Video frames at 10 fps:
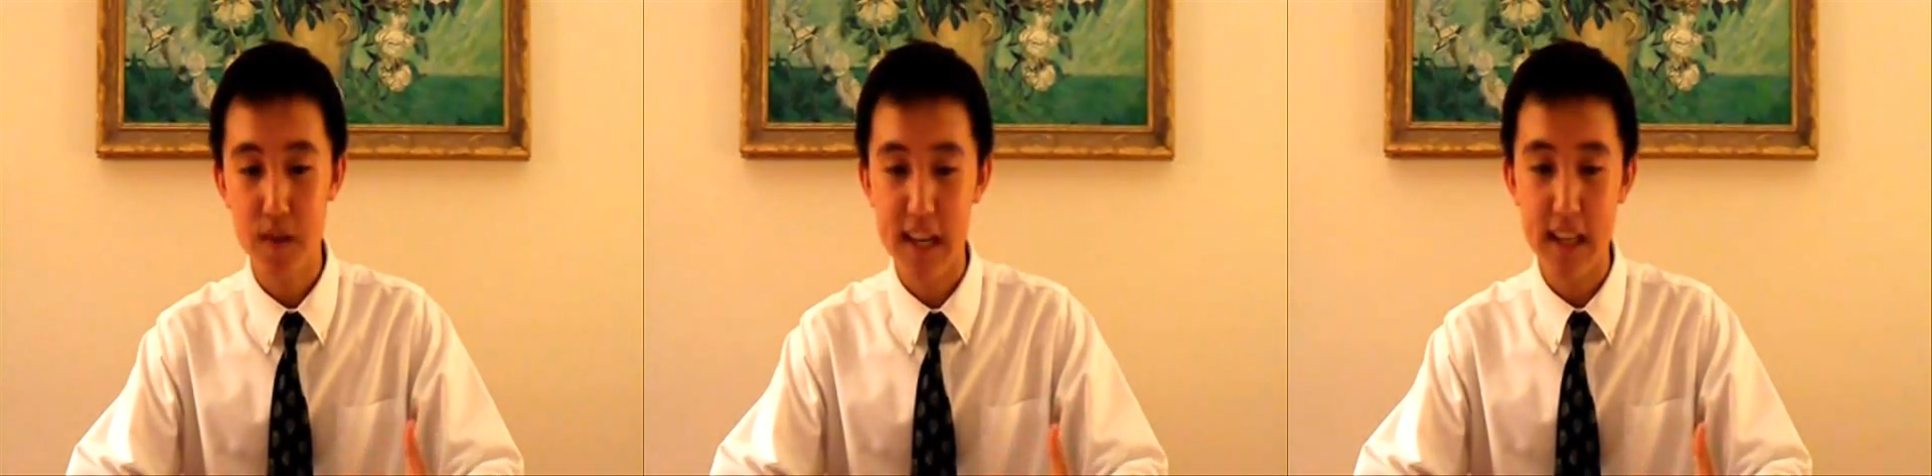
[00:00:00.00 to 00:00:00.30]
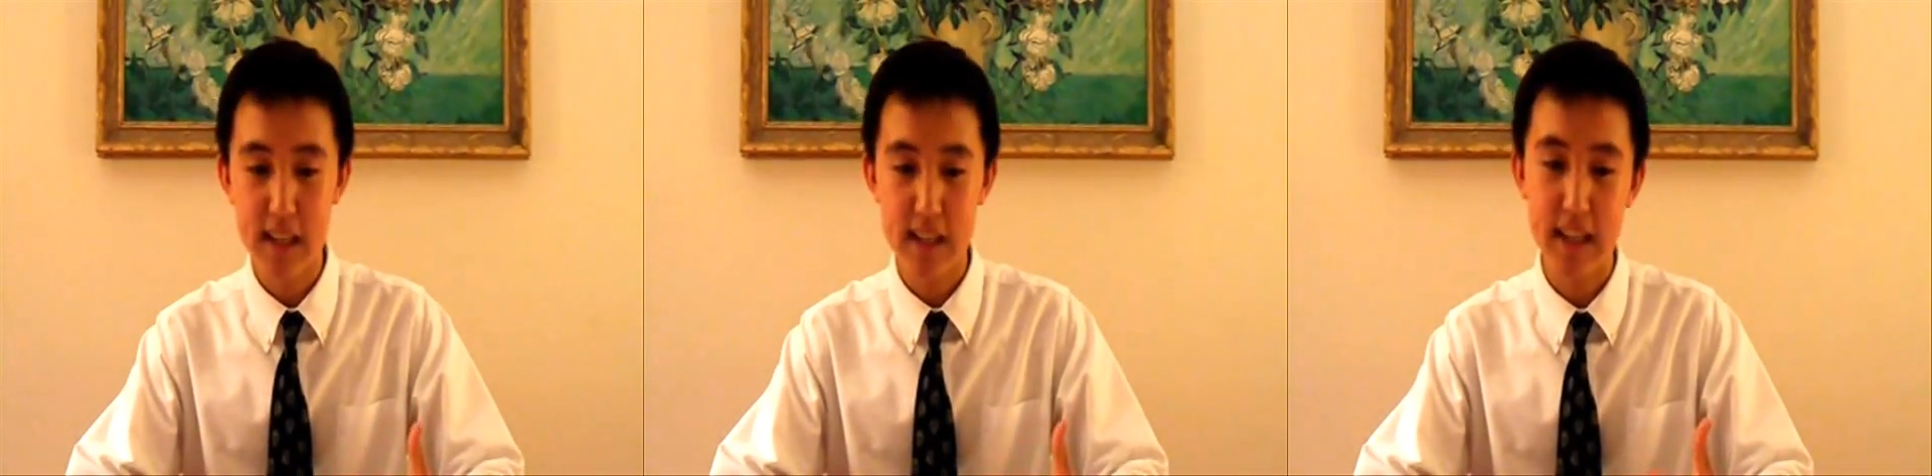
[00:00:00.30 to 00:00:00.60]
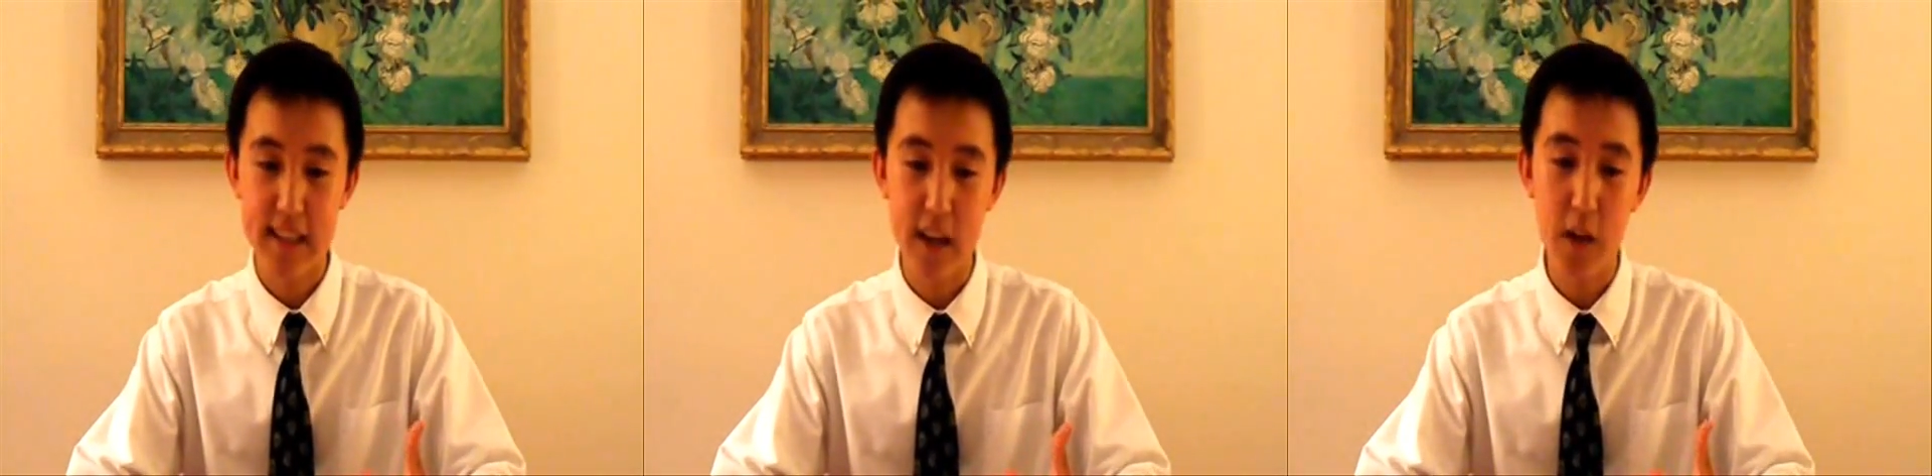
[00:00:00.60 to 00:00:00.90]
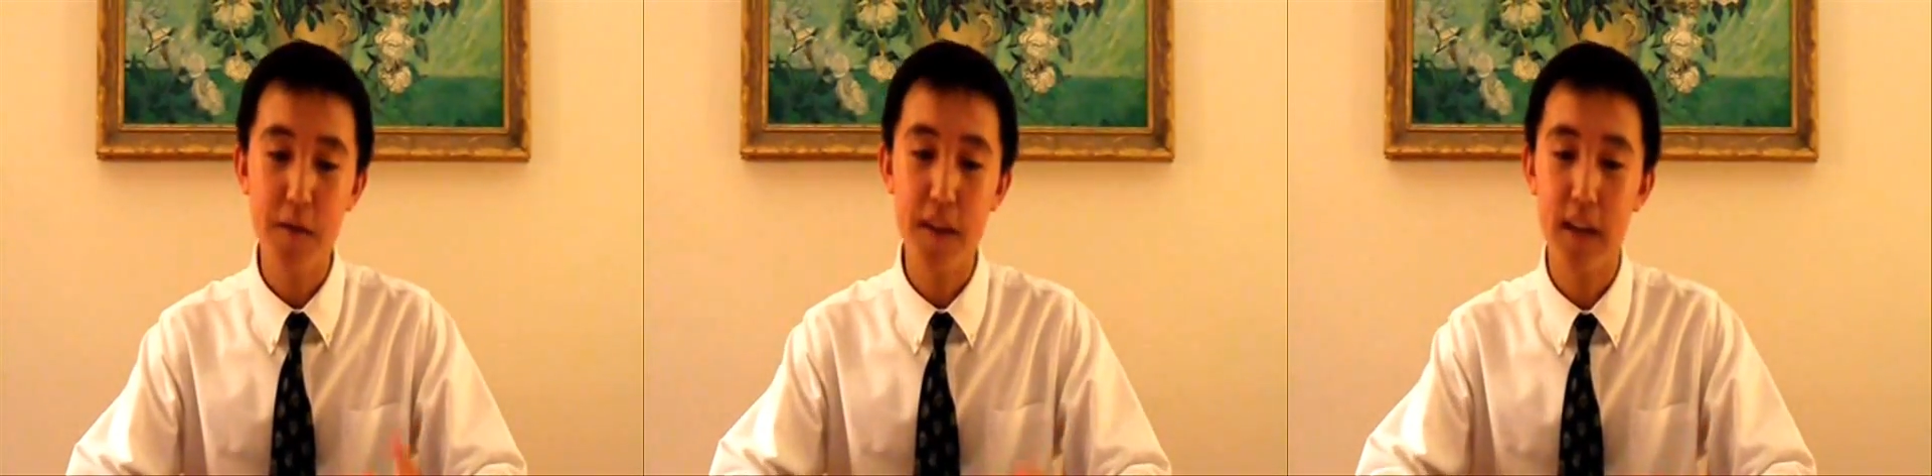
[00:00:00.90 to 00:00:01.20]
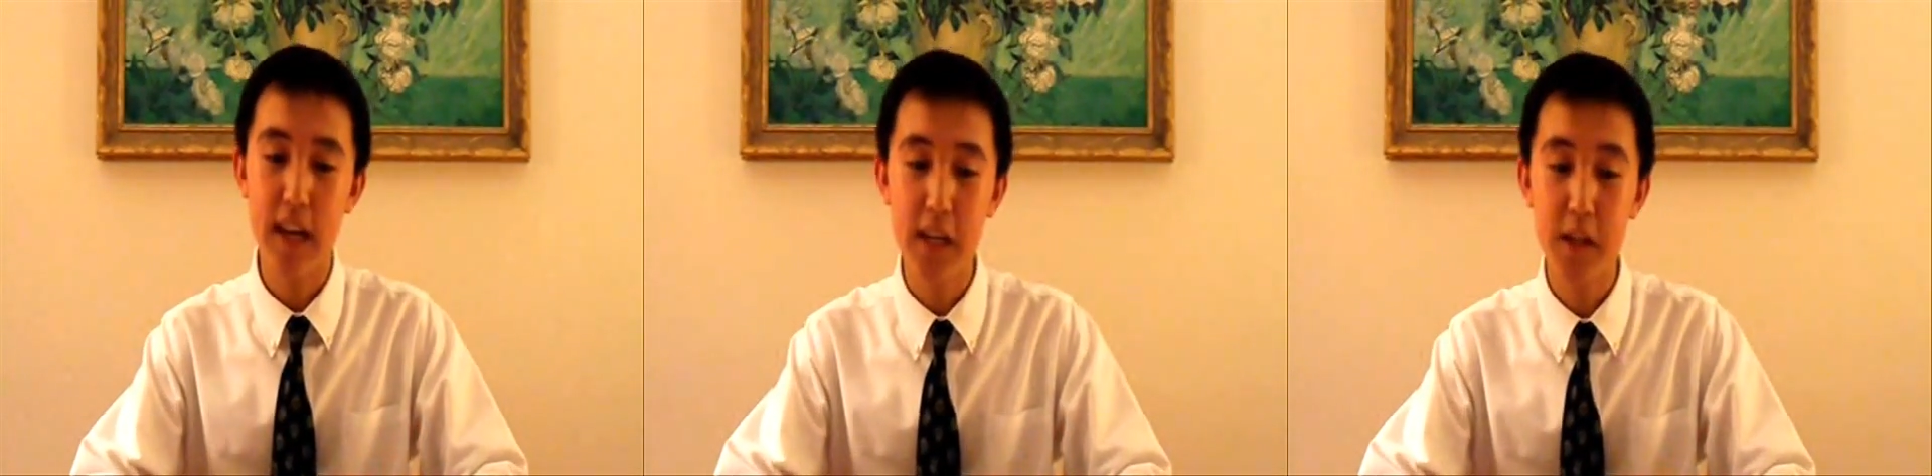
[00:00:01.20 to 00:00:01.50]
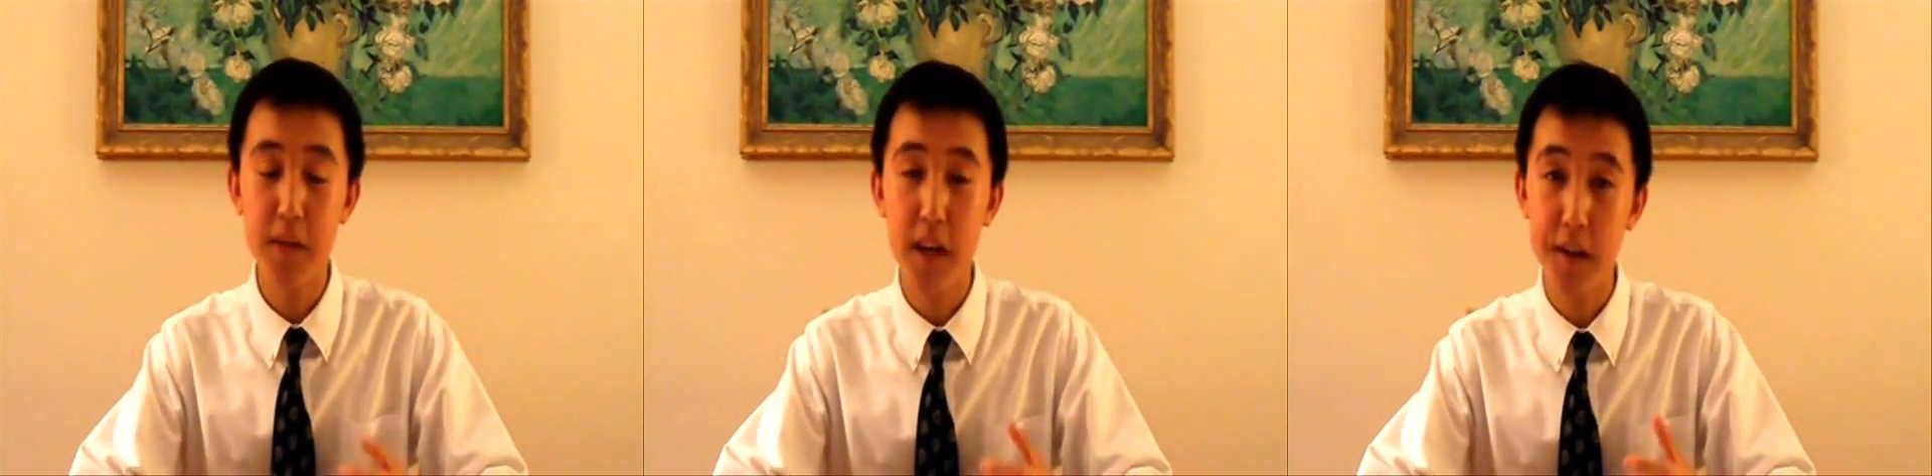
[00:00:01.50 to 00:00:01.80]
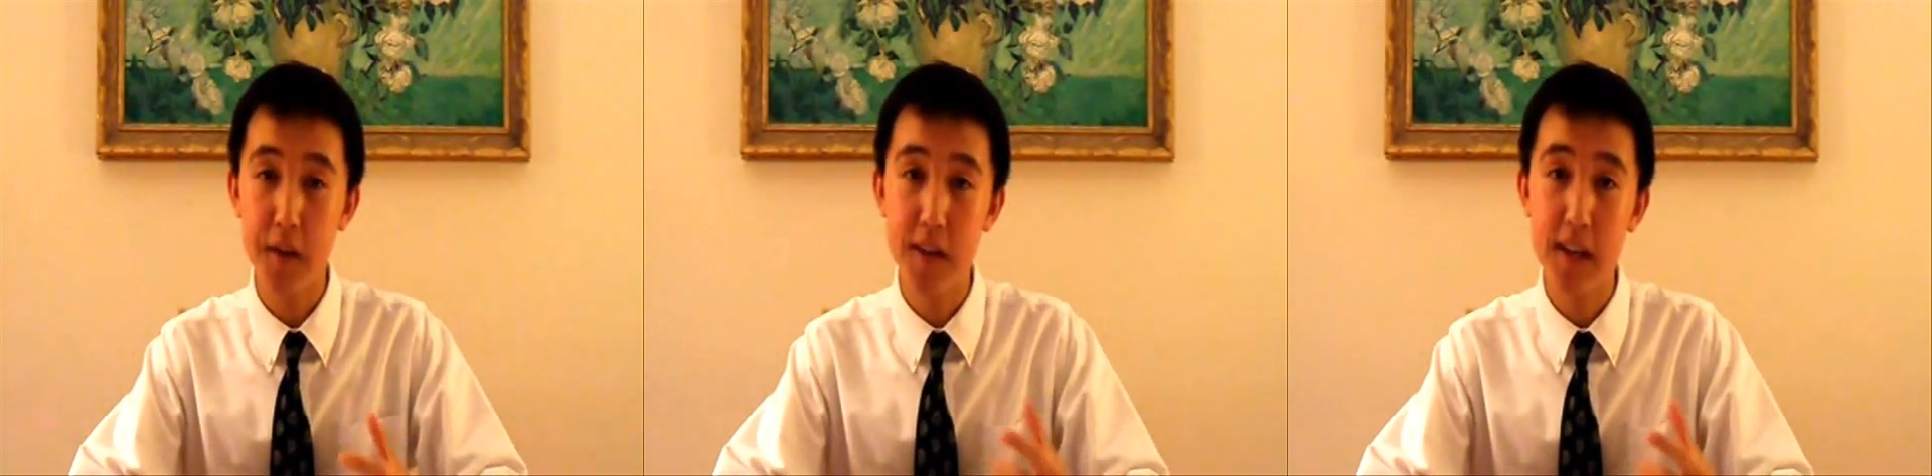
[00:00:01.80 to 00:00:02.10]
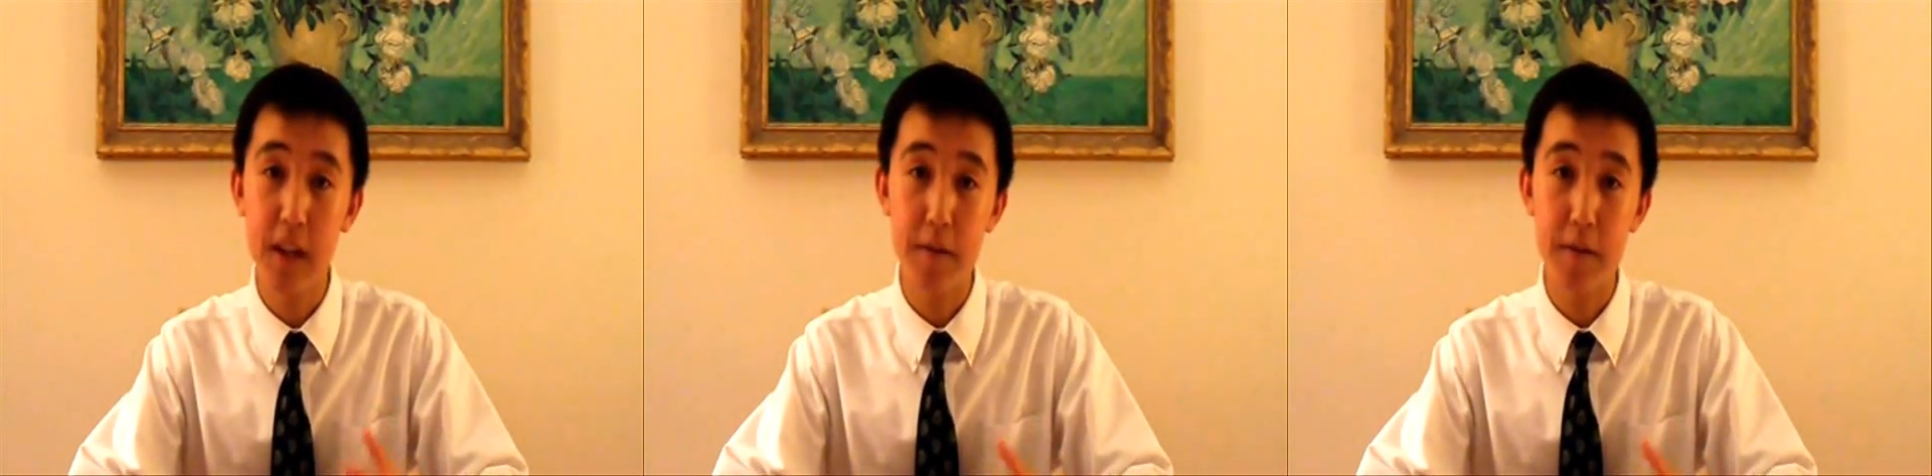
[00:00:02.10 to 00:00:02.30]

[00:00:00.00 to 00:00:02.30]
presents itself in the case of diagnosing